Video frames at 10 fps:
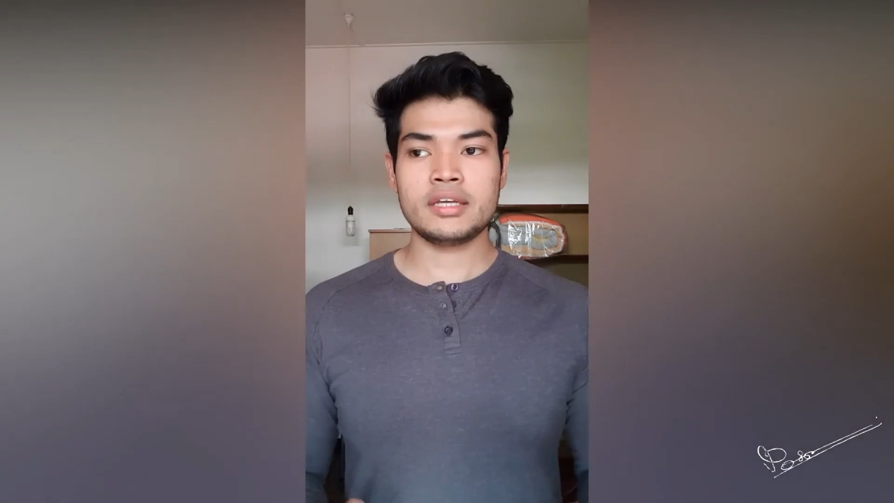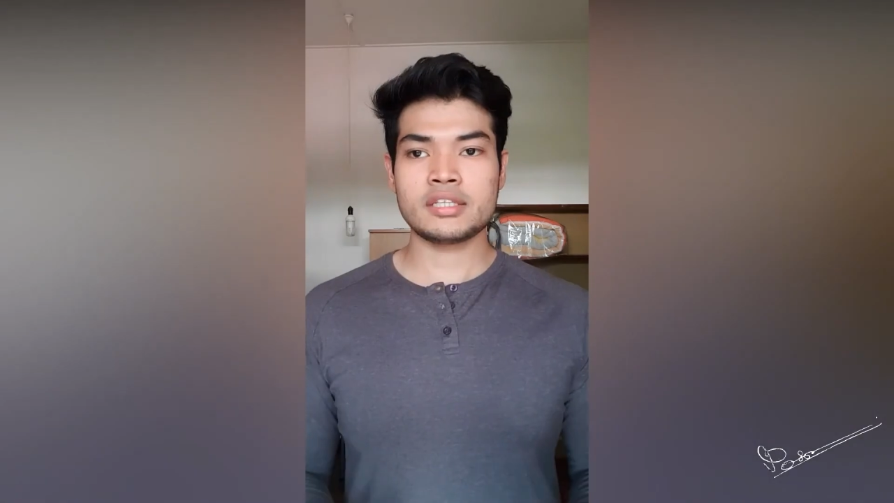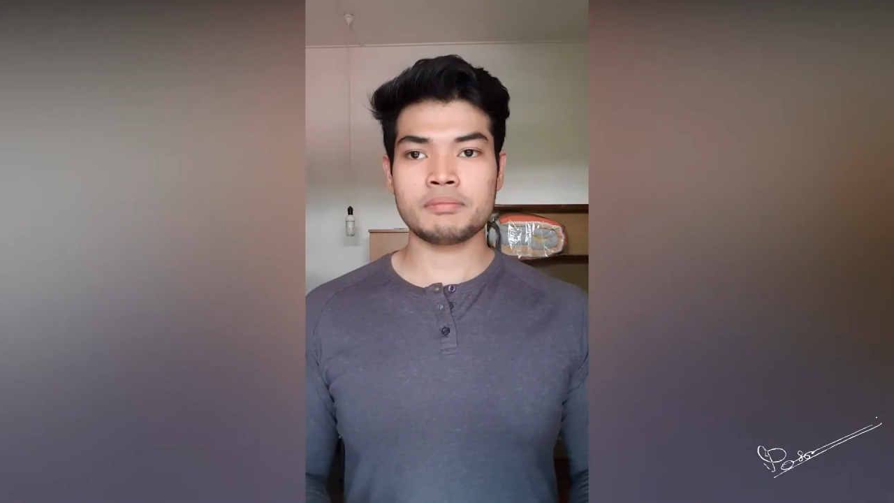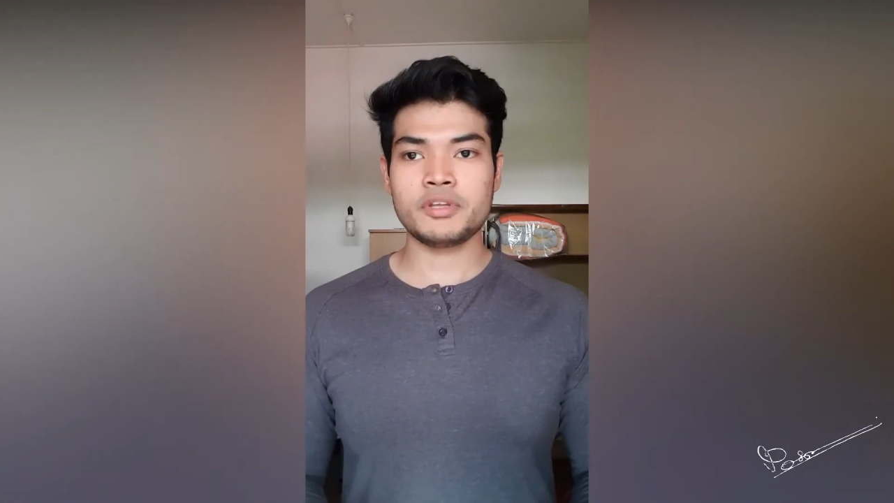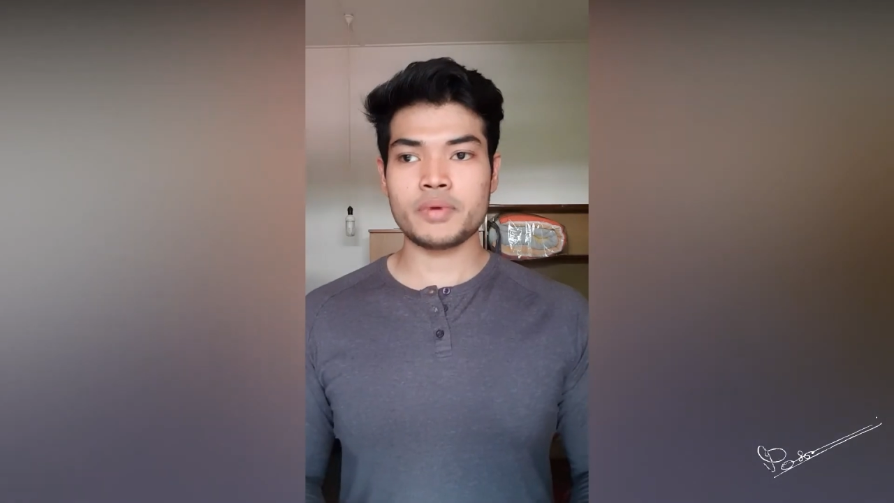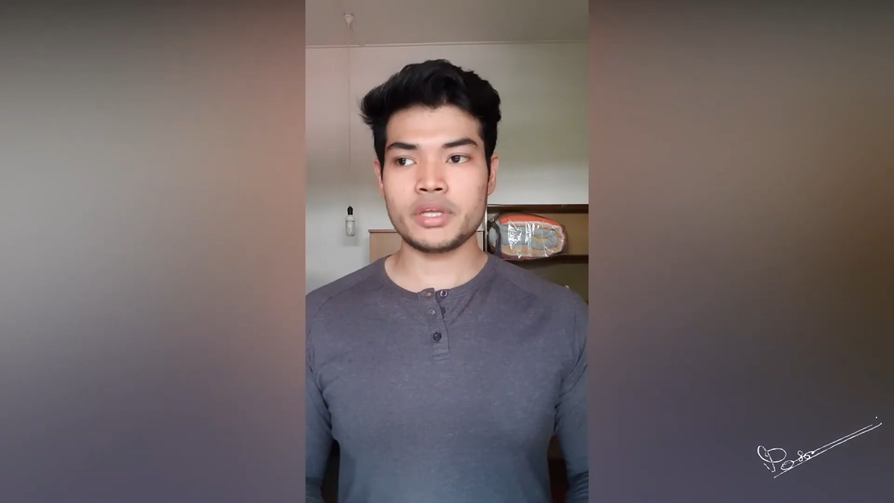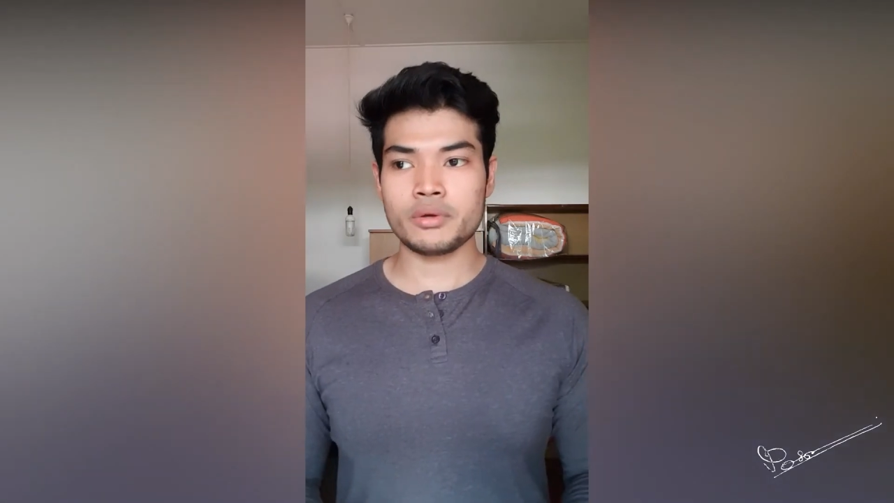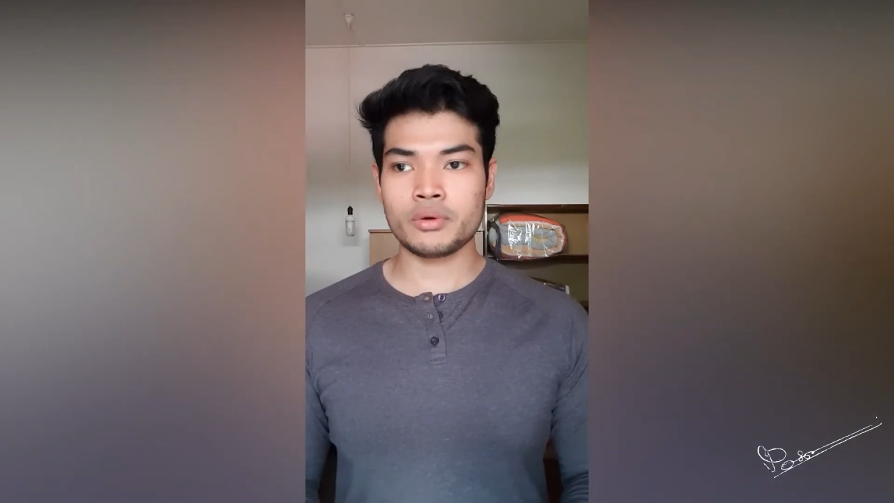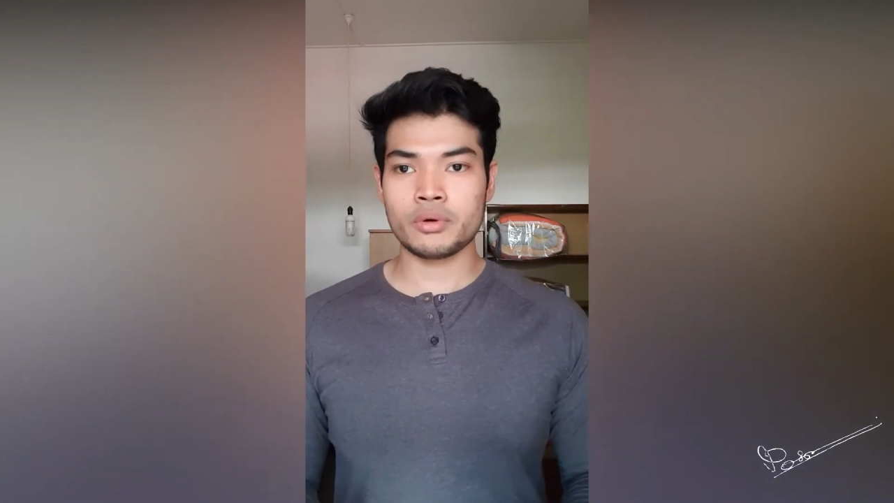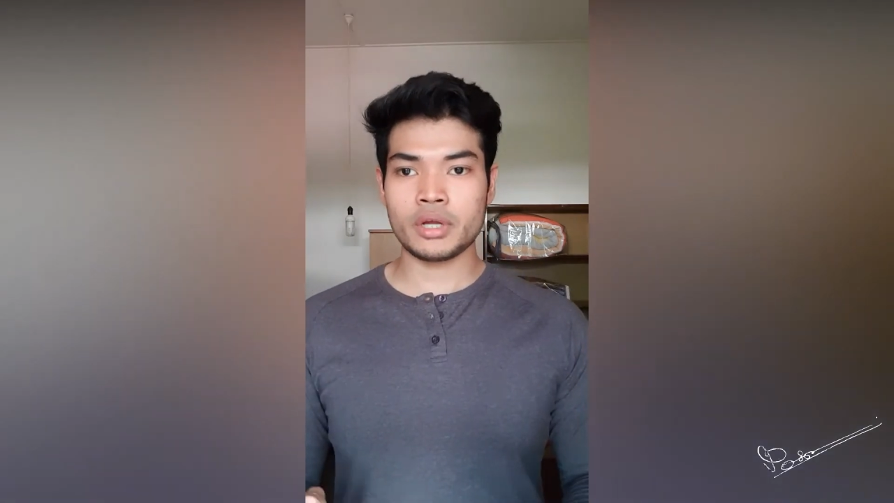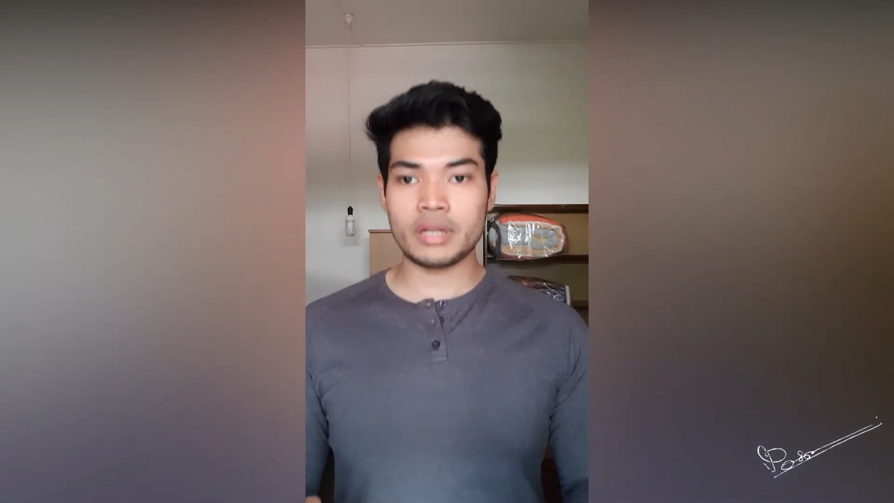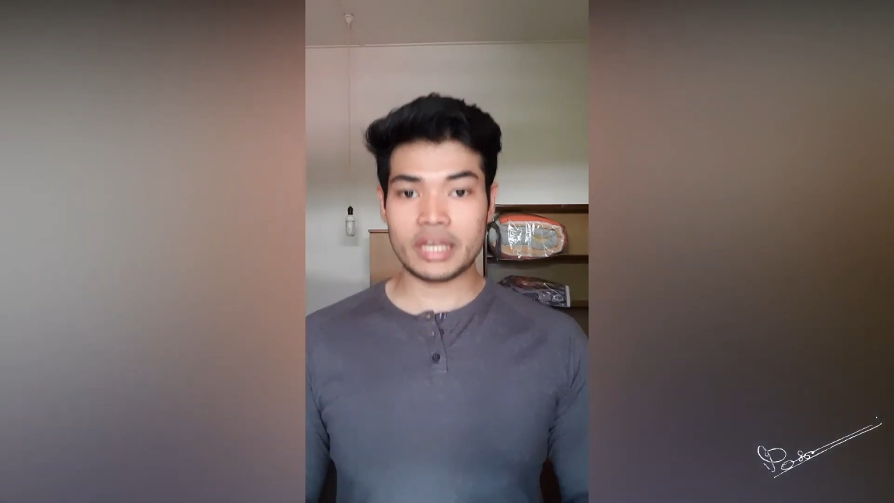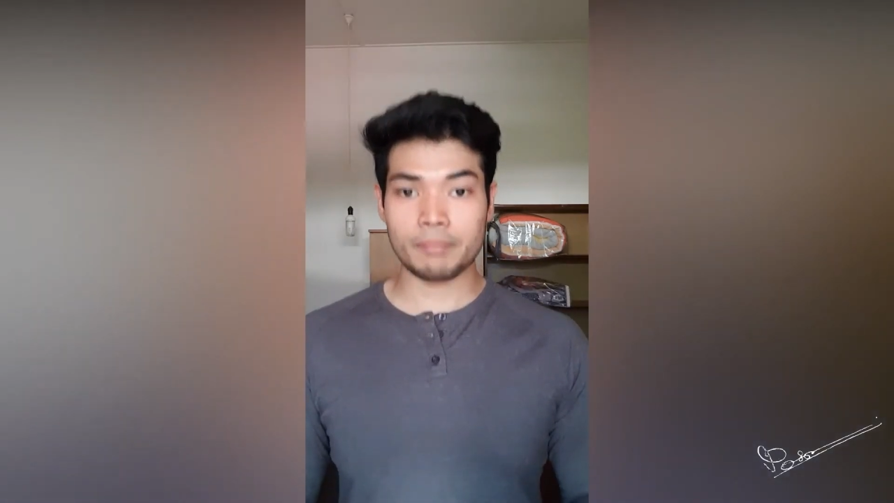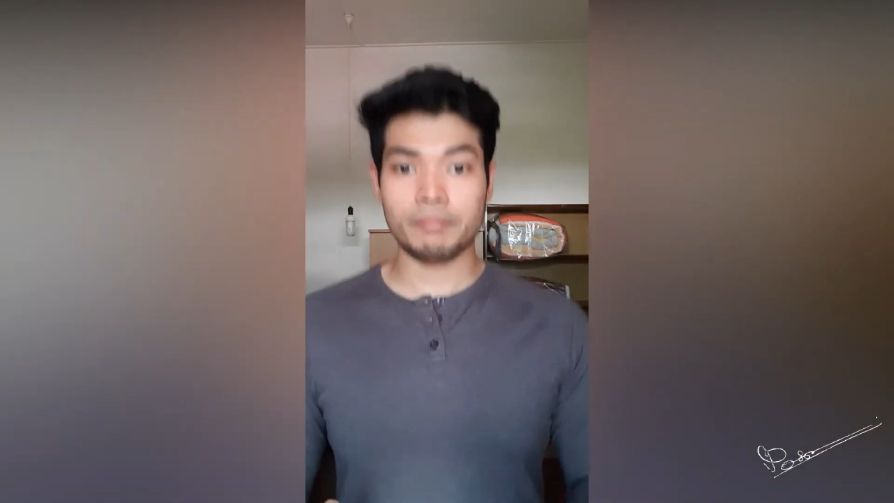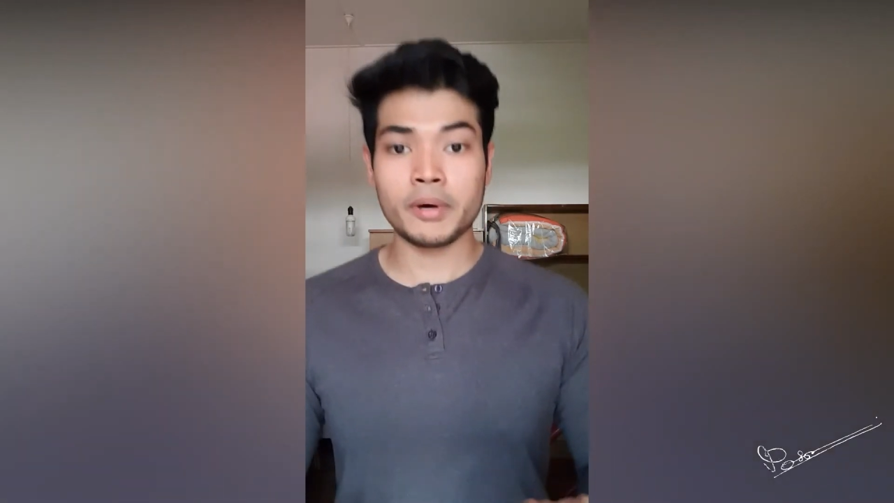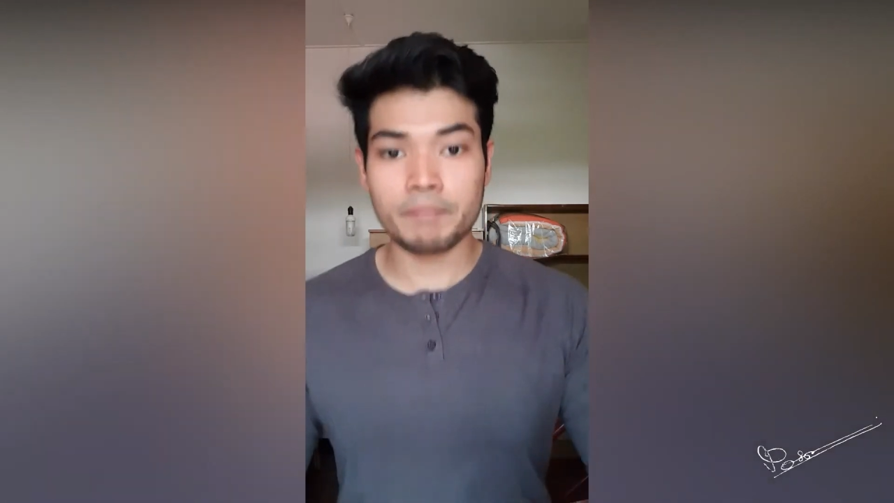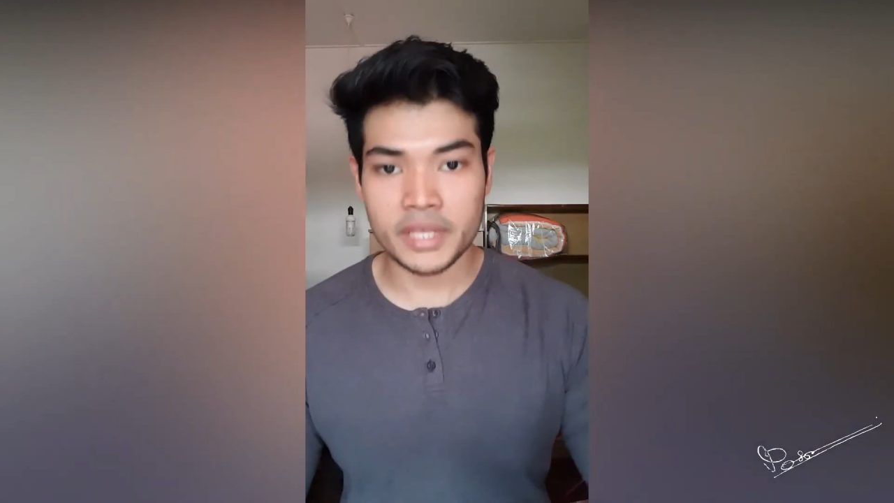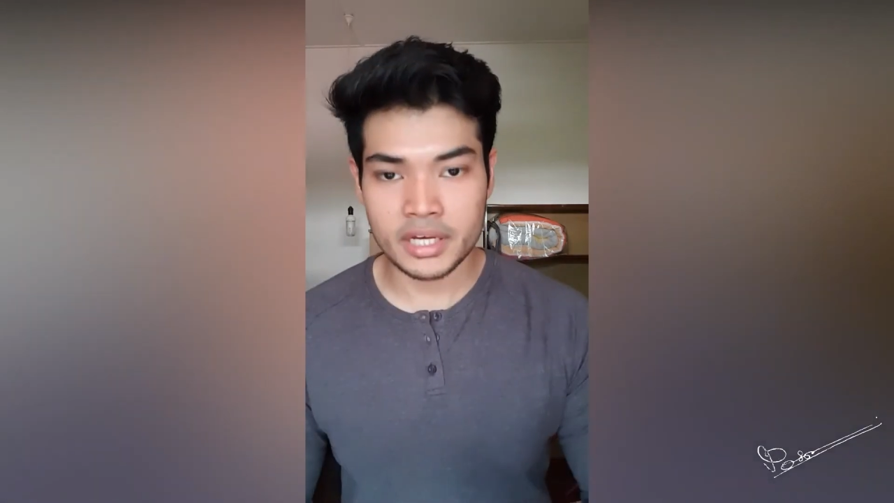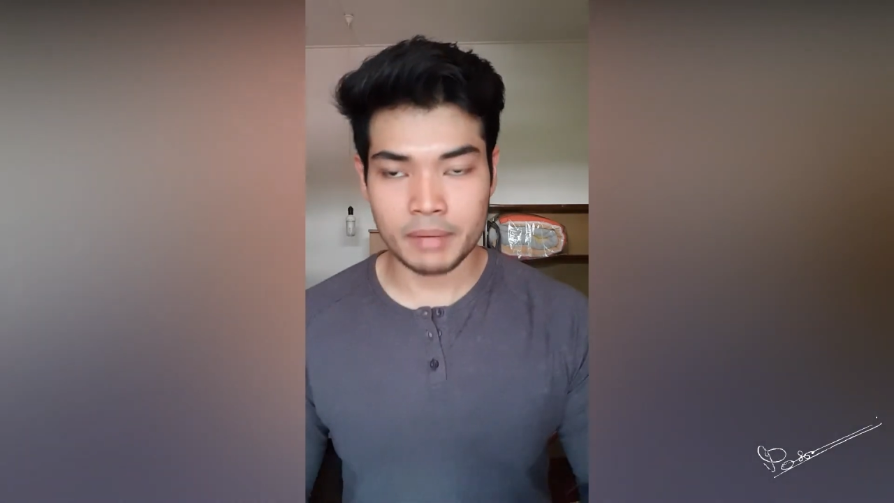It's something where you go down like a burpee.